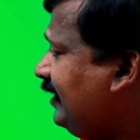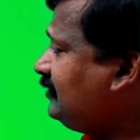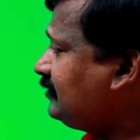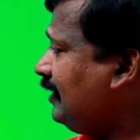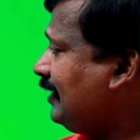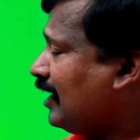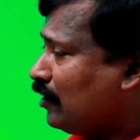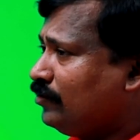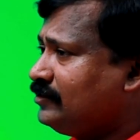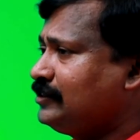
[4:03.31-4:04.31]
easily
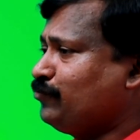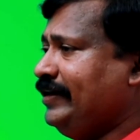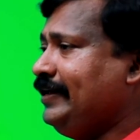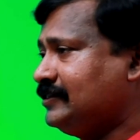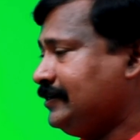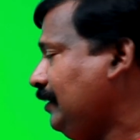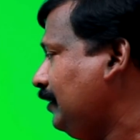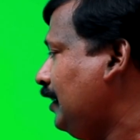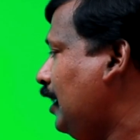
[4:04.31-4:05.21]
conclude, this is very easy,